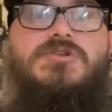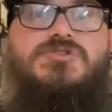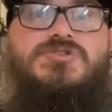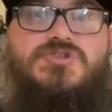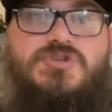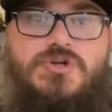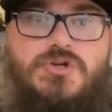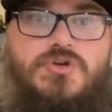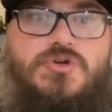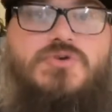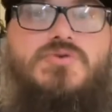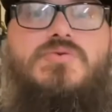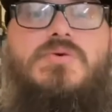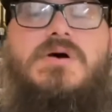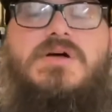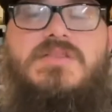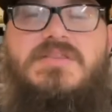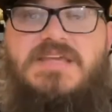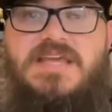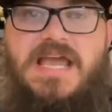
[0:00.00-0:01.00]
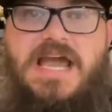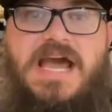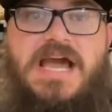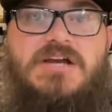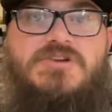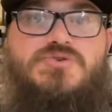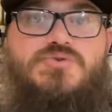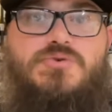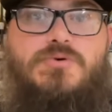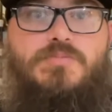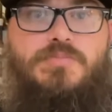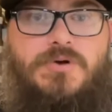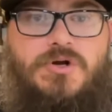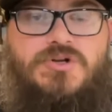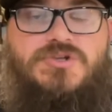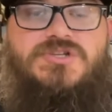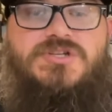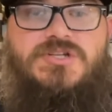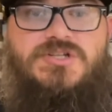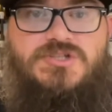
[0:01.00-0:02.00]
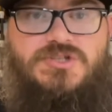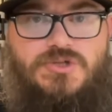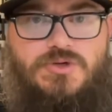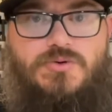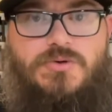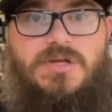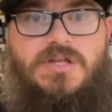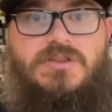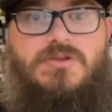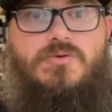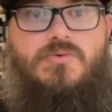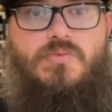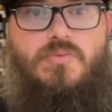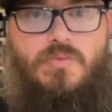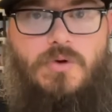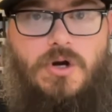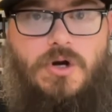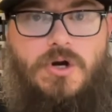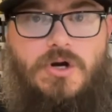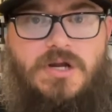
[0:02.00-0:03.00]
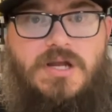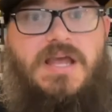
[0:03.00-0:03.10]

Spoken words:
to the actual person doing the work.